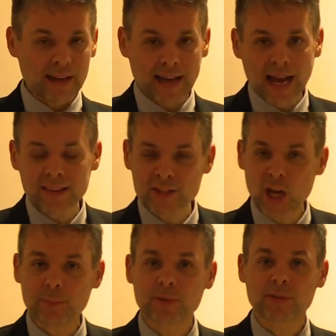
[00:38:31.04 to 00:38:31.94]
ninth
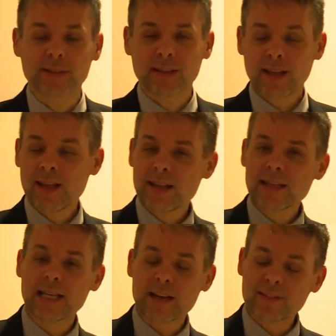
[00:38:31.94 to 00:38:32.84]
chapter,
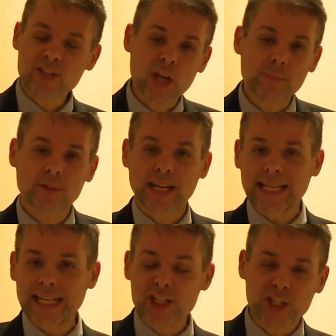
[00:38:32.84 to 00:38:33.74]
11th chapter,
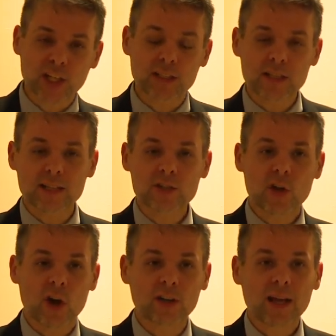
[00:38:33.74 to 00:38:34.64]
Galatians, and
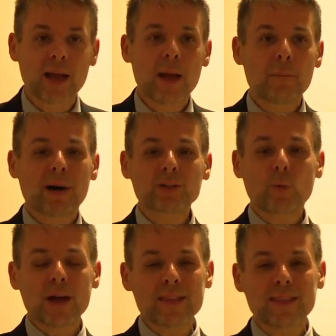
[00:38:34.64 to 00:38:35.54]
so on. But
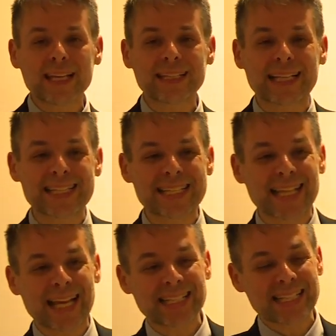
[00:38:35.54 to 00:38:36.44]
one thing that
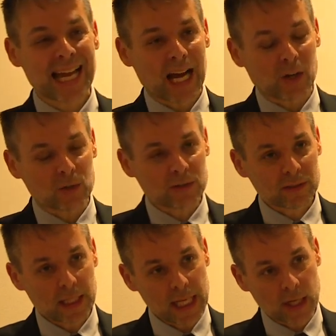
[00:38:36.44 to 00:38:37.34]
stands out
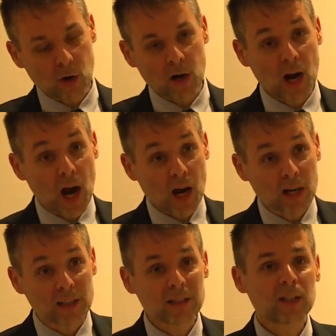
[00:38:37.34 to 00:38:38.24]
in
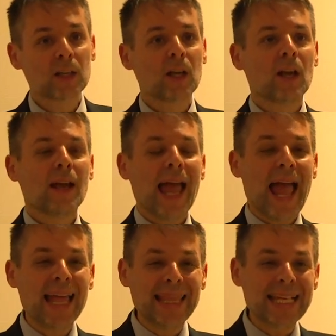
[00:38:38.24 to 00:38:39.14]
Congar
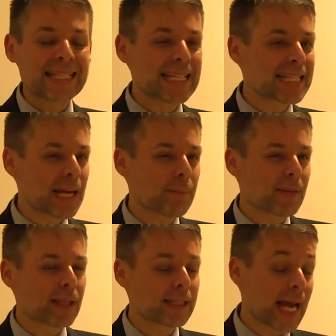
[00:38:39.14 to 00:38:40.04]
and this is
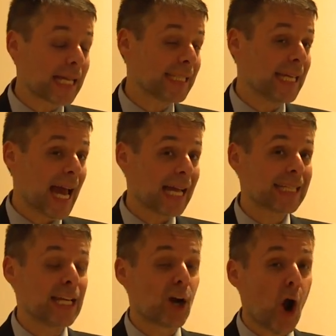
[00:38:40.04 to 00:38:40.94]
something that he
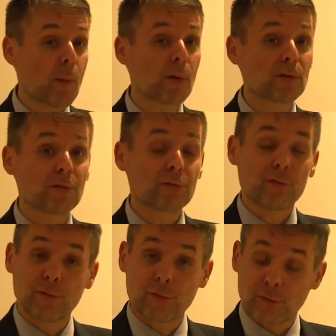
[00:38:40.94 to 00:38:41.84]
had in common,
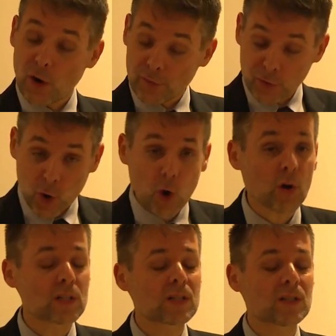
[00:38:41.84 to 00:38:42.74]
of
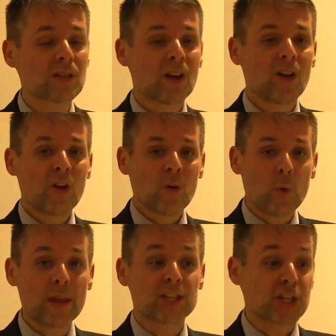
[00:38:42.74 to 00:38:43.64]
course,
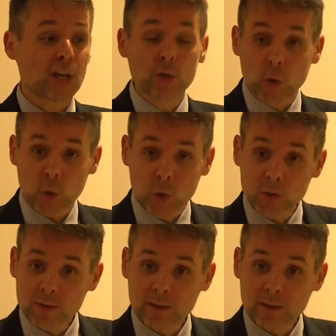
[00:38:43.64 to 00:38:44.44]
with Chenu,